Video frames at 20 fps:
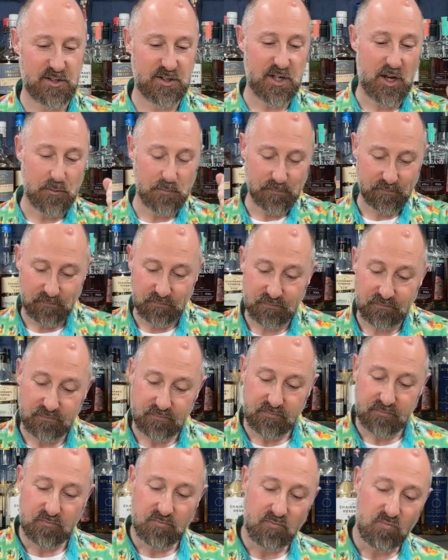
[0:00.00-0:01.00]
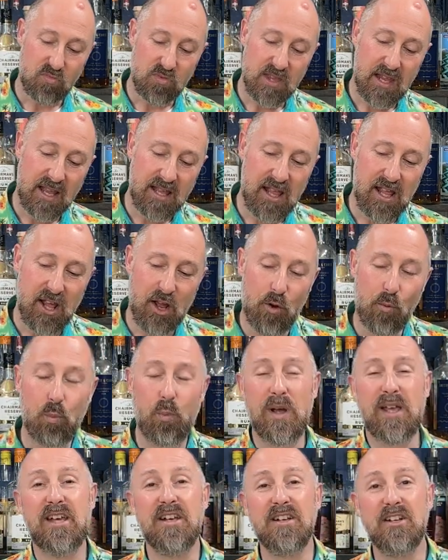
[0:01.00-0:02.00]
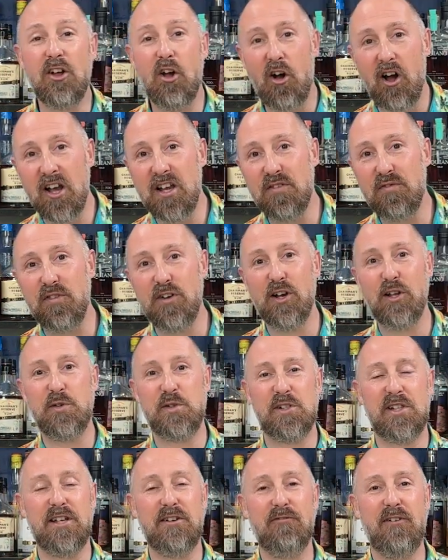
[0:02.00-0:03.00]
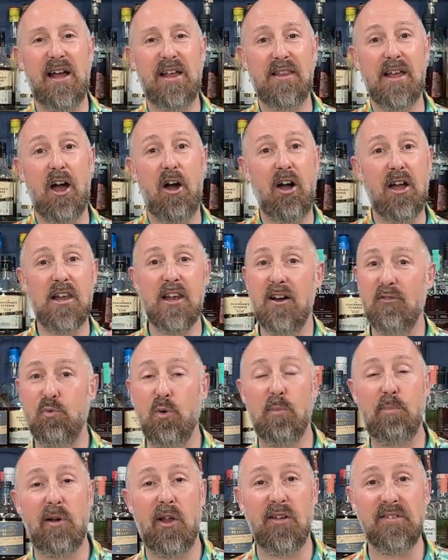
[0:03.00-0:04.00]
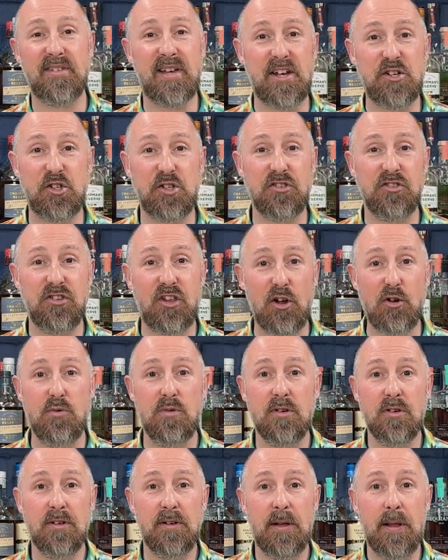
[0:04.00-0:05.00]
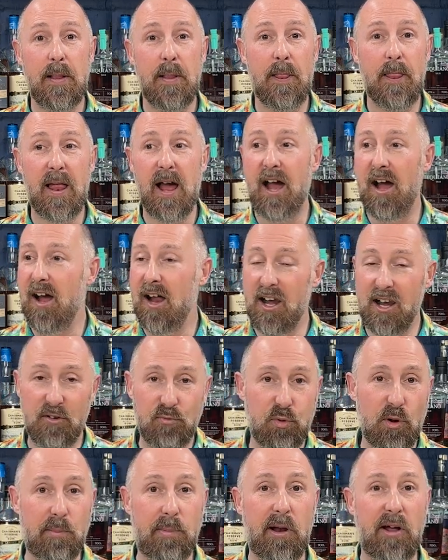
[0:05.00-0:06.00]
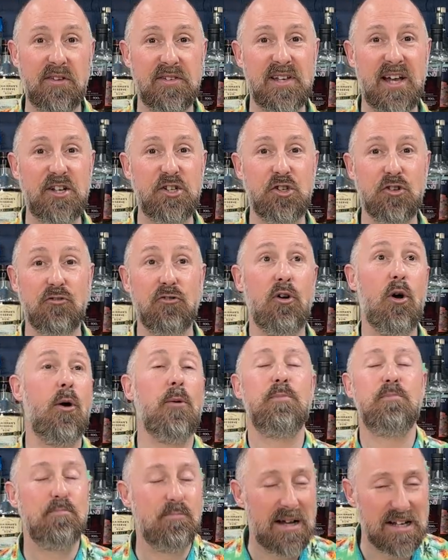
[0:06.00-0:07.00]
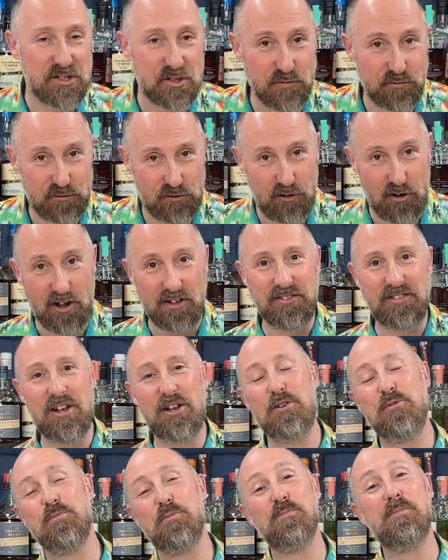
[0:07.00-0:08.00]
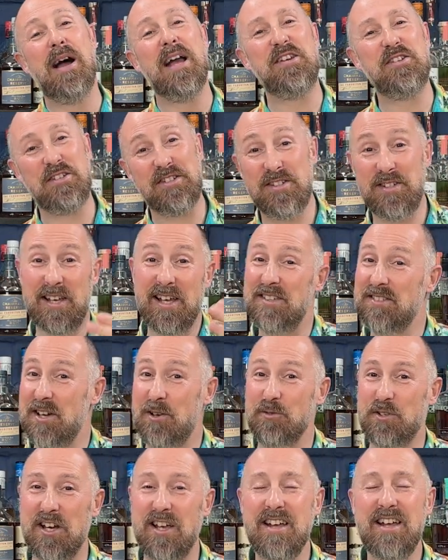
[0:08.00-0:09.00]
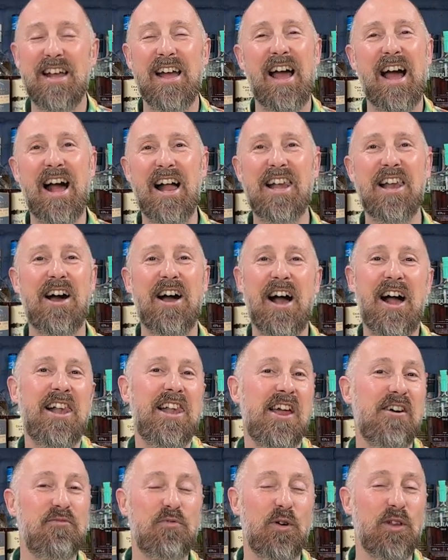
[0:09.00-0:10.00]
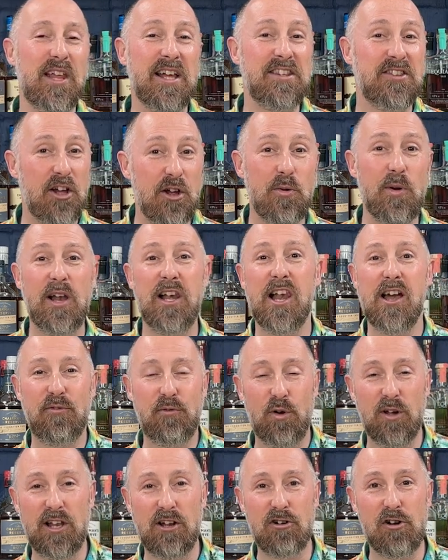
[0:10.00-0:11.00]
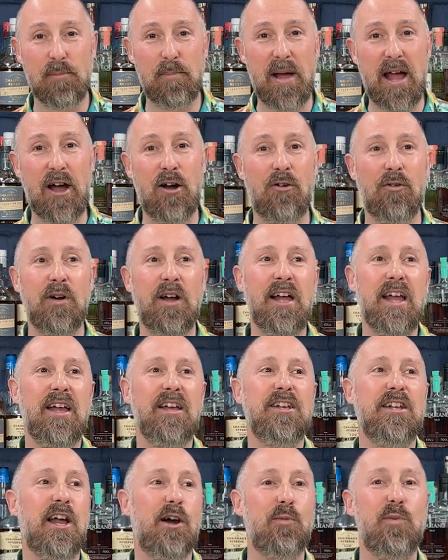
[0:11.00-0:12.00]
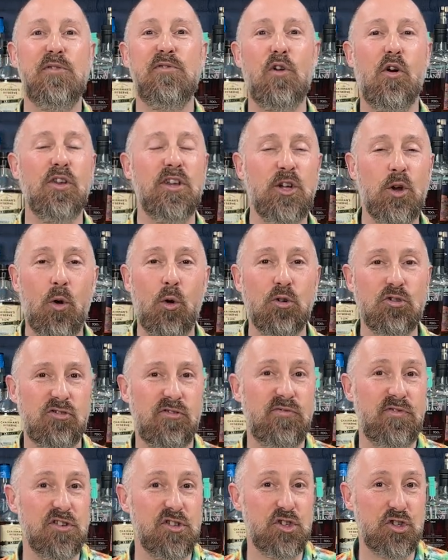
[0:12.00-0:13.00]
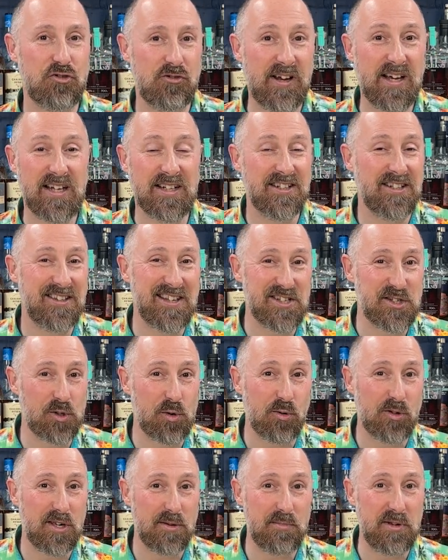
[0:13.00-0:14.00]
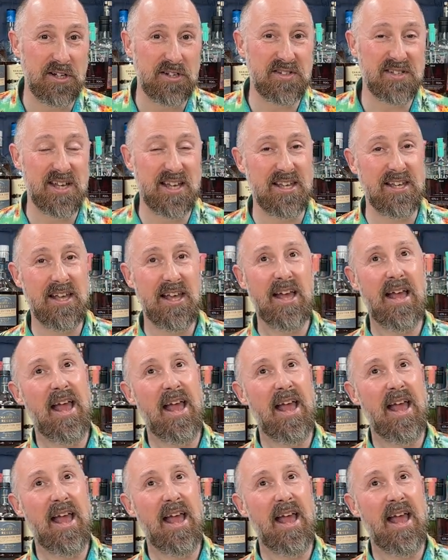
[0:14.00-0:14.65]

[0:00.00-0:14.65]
So we can kind of loosely run that. I love what Plantation do. I love what Plantation or Maison Plant do. See, I told you. I love what they do. I love what they're about. You know, we've got the Order of the String and Discord community.